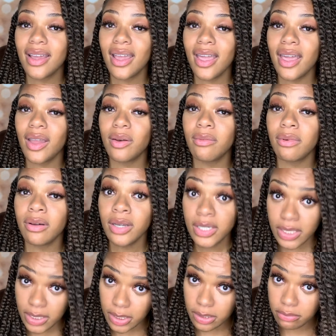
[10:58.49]
And
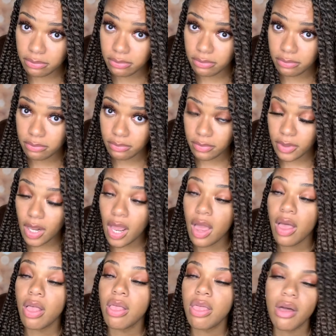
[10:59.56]
honey,
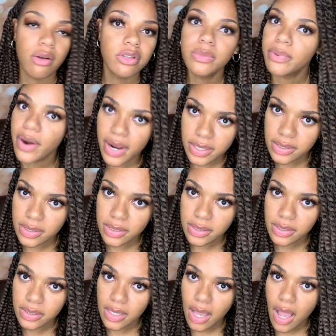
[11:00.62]
those
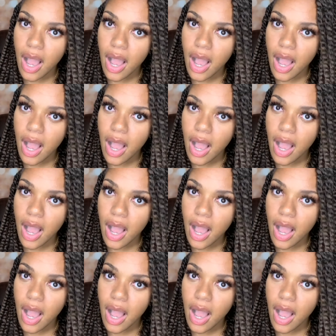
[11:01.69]
prices